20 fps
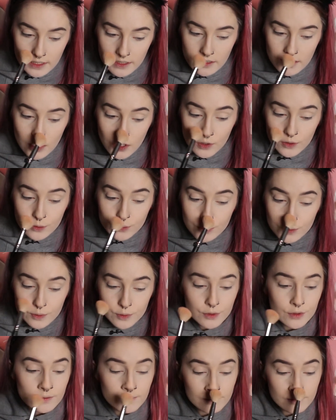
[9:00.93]

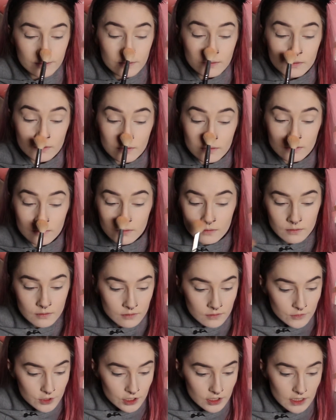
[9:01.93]
nose.
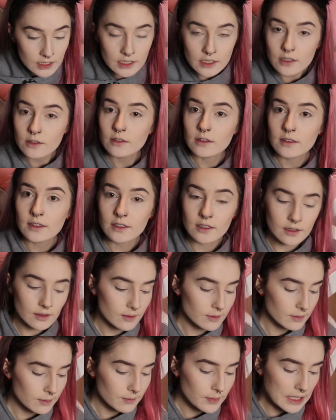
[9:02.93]
Just a cute
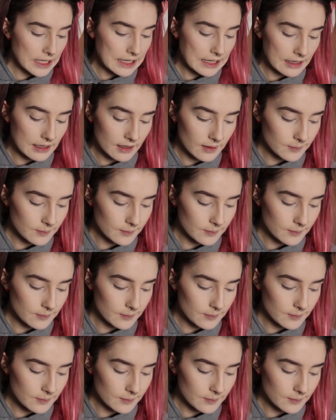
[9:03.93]
little pink.